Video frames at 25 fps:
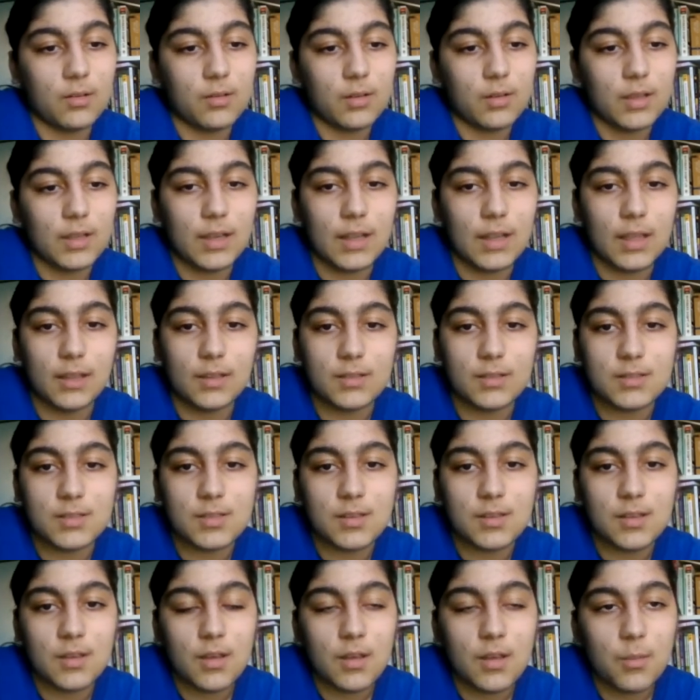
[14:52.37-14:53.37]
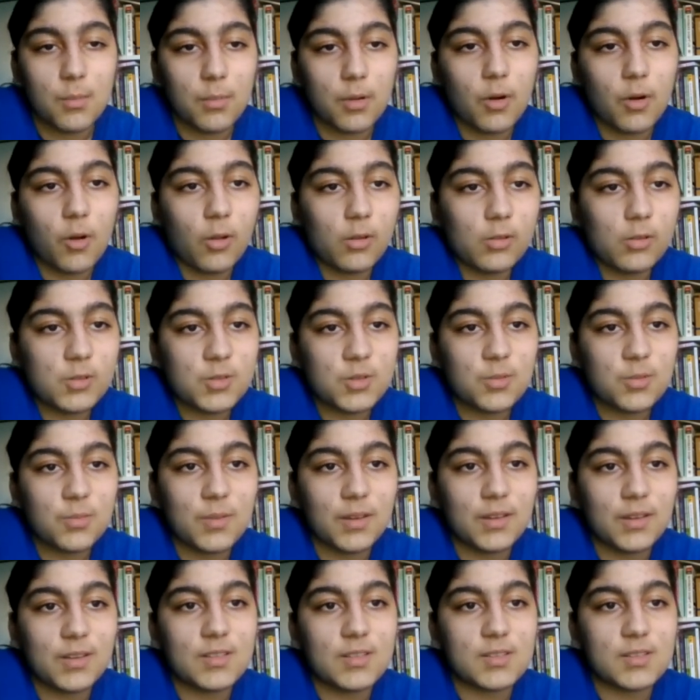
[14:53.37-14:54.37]
innings, but also
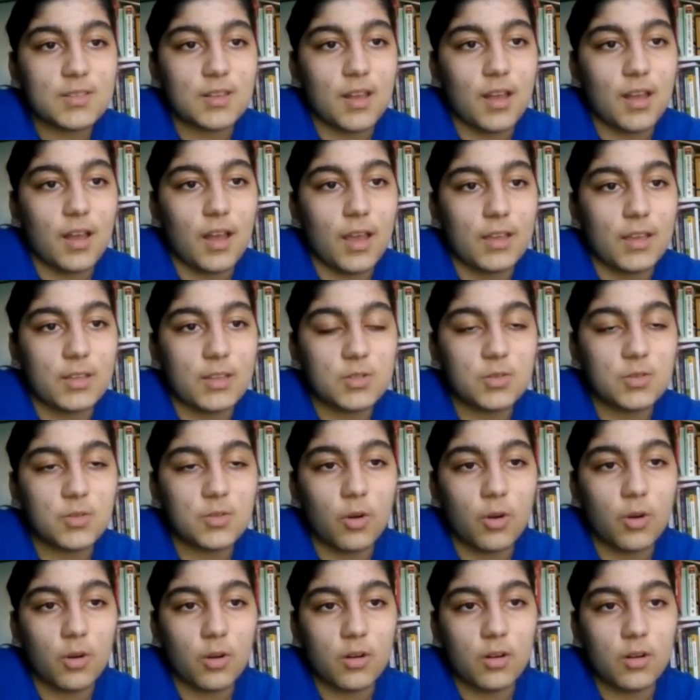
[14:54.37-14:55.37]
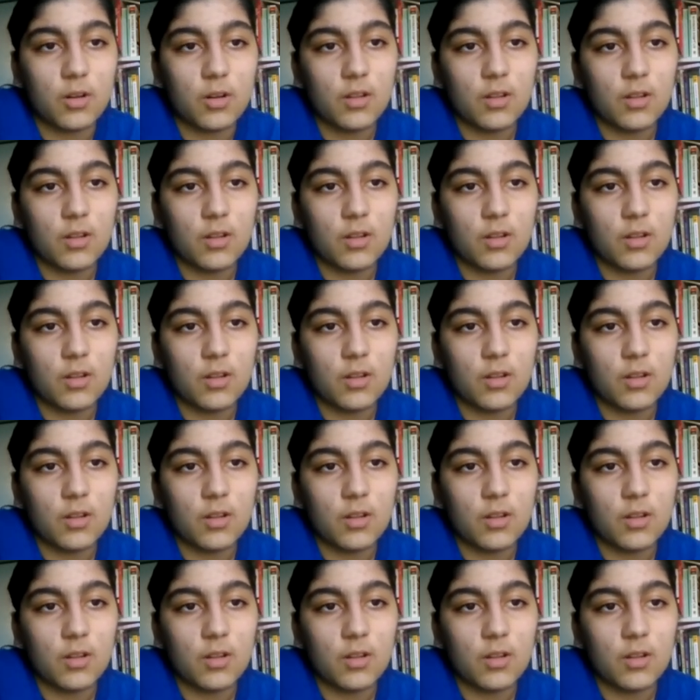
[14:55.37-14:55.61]
because I scored